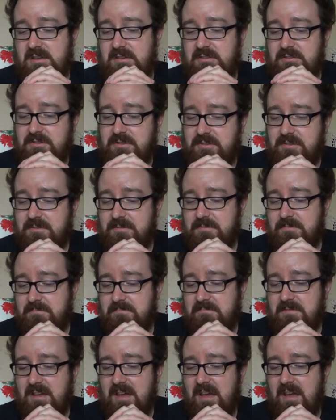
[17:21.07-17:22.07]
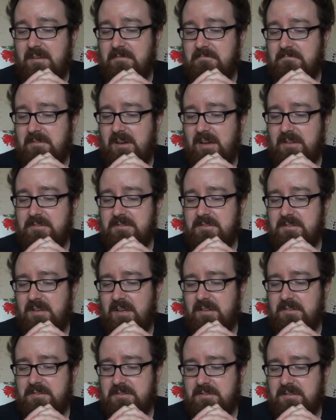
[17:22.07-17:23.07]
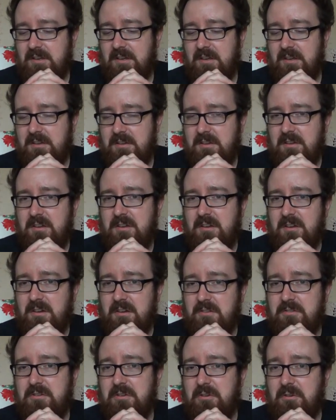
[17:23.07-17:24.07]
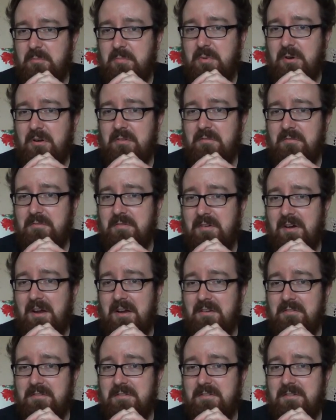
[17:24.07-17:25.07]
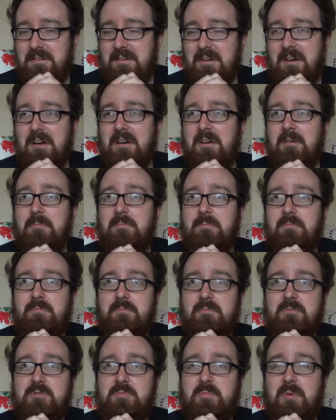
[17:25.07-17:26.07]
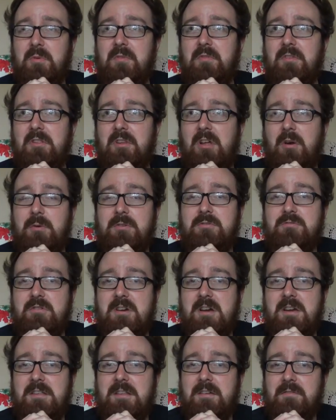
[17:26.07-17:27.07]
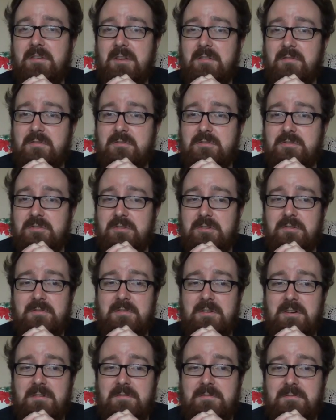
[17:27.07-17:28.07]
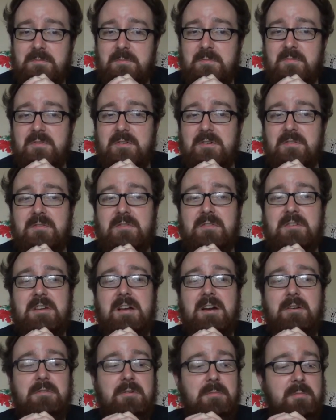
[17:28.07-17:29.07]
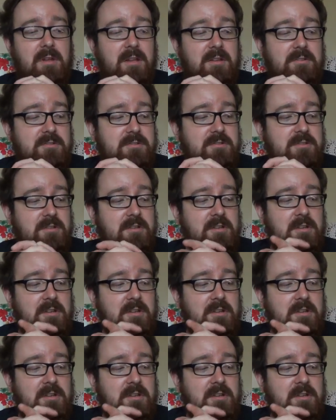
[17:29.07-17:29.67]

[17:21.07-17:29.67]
say a 2.5, which is probably the lowest rating I've given so far from the other counter blends.